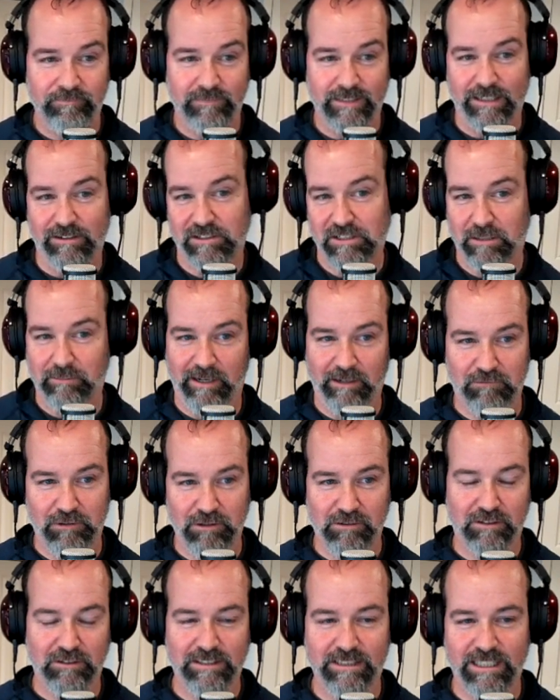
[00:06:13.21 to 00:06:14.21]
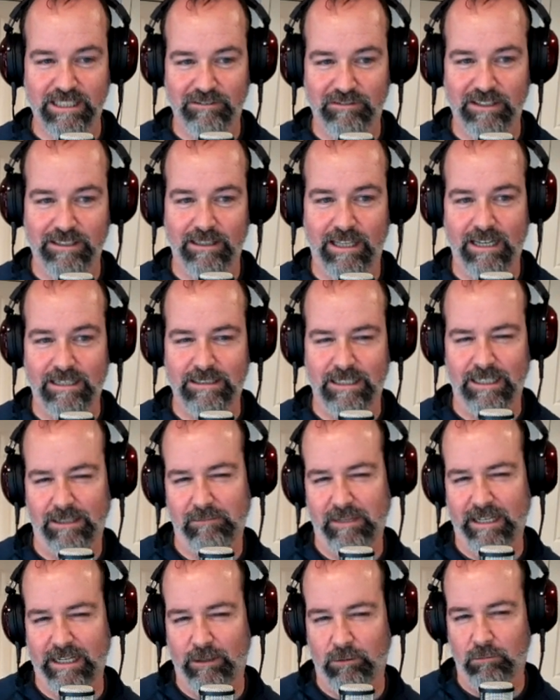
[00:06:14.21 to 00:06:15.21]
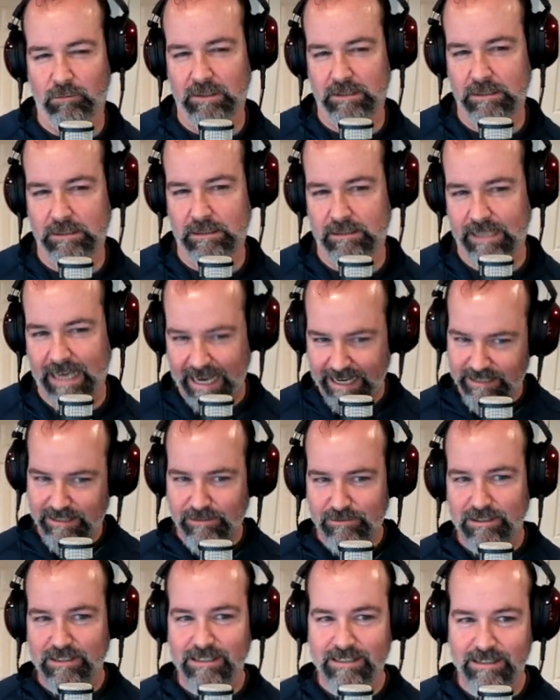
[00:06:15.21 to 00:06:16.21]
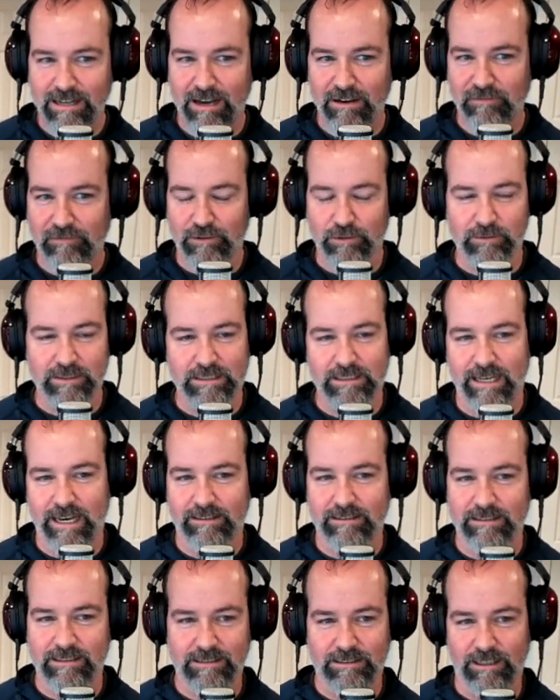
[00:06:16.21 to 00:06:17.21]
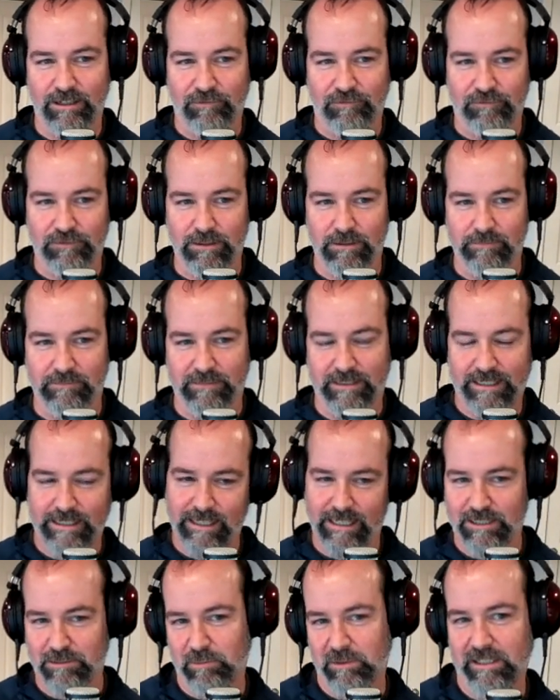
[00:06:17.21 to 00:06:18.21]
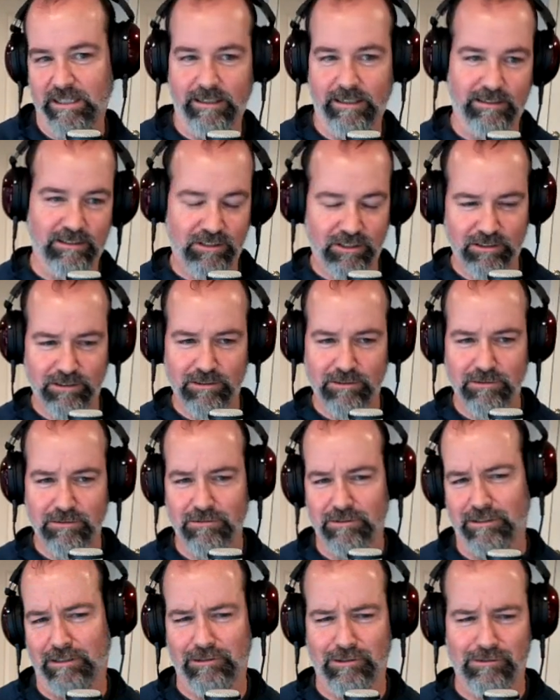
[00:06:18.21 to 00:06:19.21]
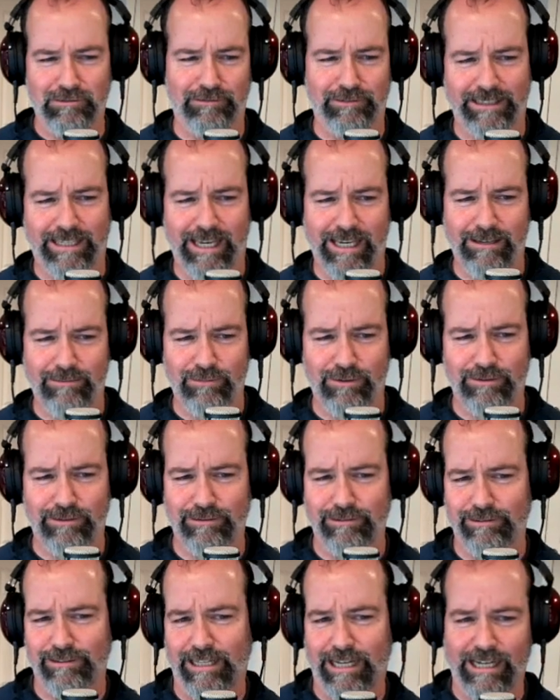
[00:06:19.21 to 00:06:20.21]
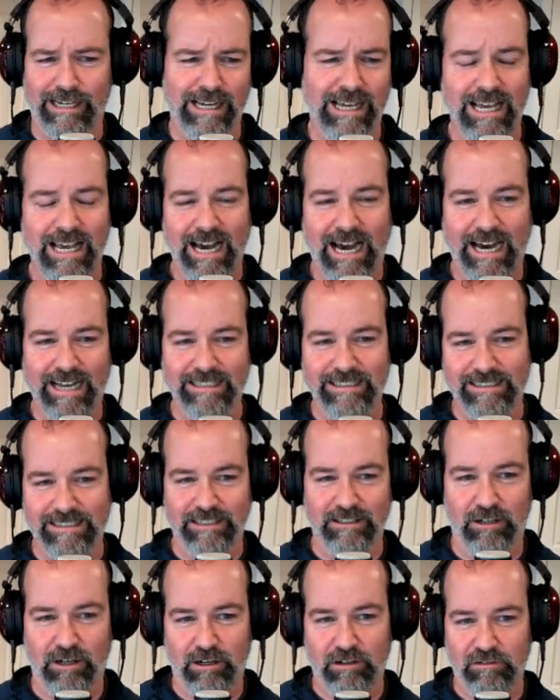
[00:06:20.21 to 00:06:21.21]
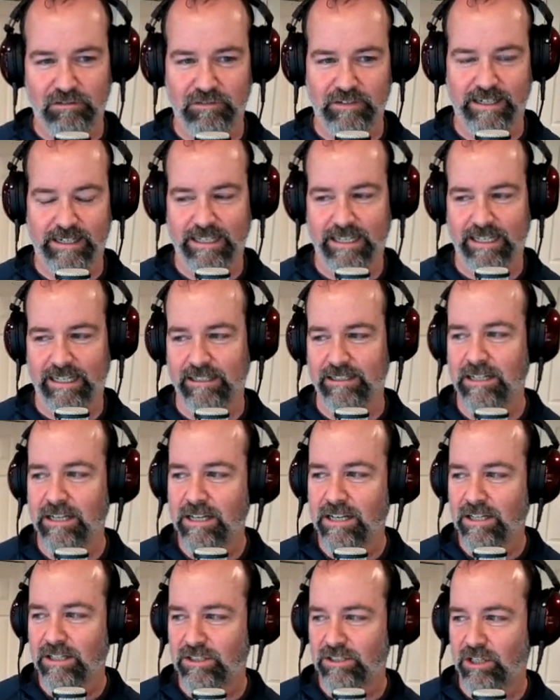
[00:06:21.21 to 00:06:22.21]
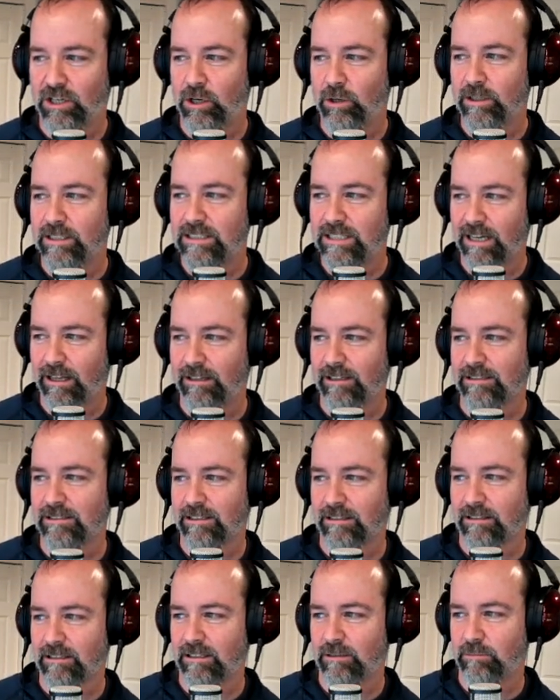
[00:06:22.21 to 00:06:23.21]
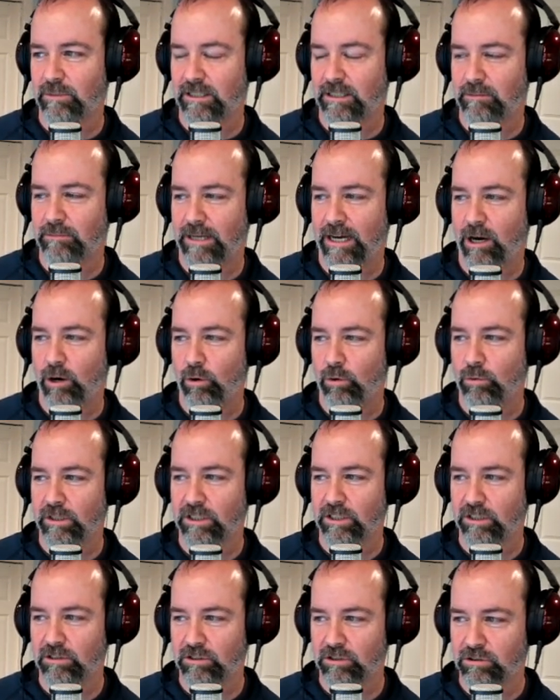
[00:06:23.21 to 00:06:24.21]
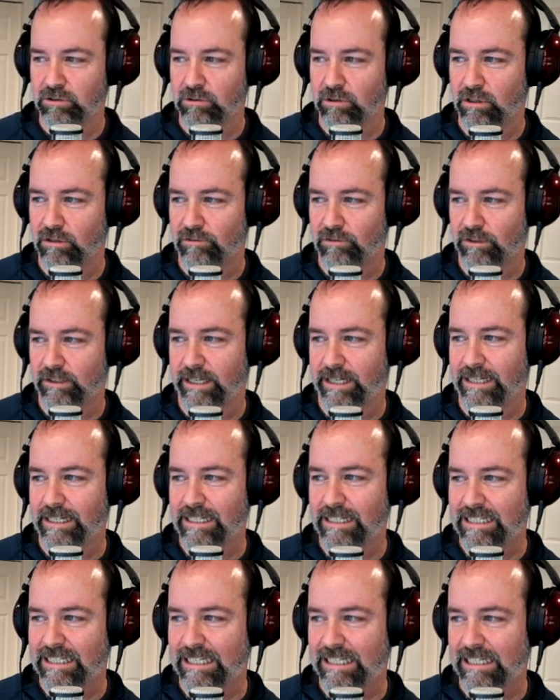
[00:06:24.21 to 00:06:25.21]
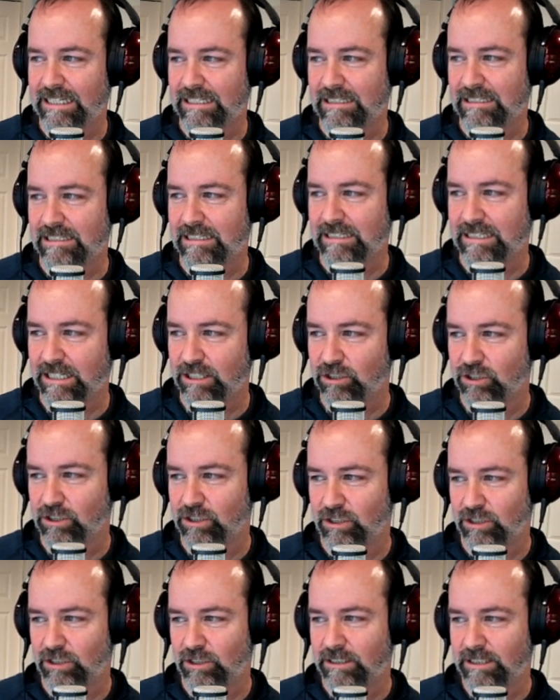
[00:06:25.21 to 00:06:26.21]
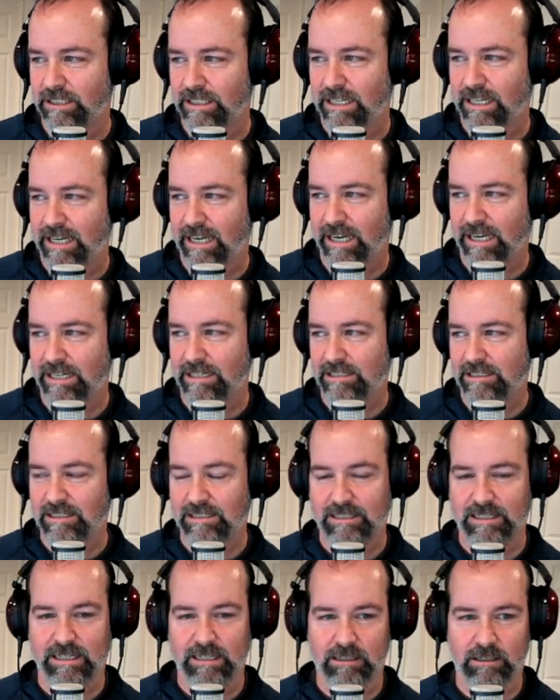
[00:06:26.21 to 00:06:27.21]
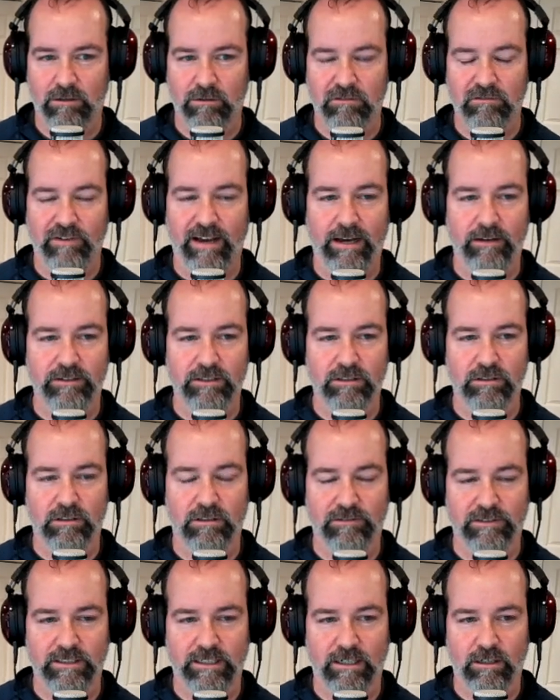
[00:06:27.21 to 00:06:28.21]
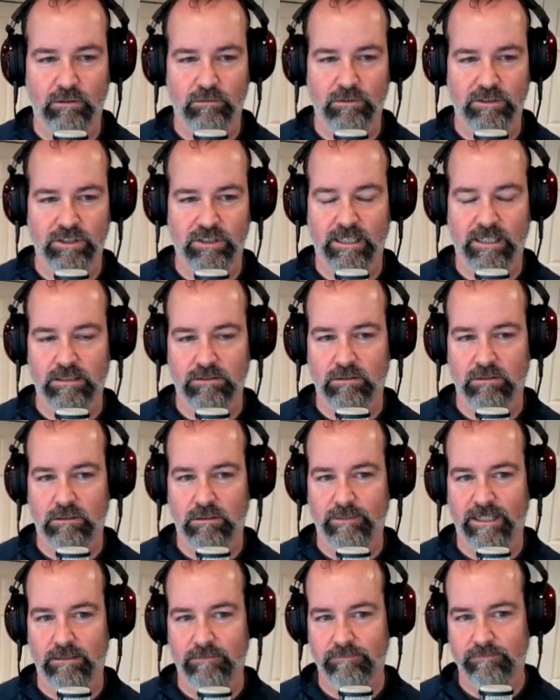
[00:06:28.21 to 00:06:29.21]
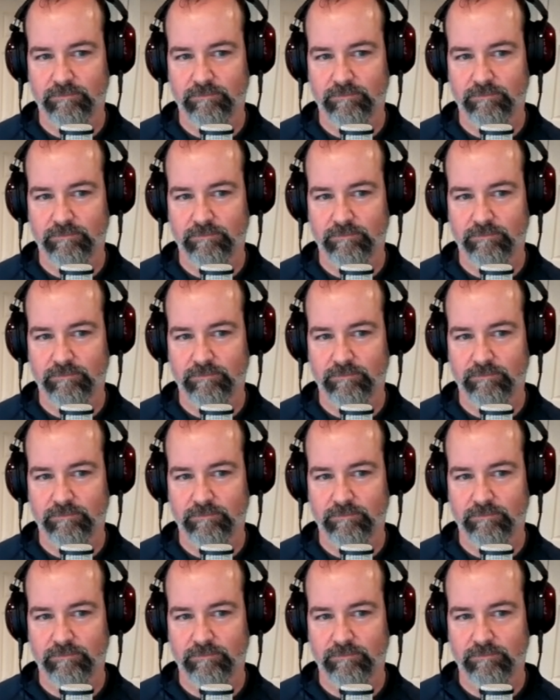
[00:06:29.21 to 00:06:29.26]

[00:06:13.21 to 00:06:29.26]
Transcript: I was on my Roku TV last night. I'm like, was that your stuff or was that the stuff from ESPN2 or the local cable? Like, how does it all fit in? So tell us a little bit about what you do over at Keynes Digital as the CEO and founder over there and what you guys are all about.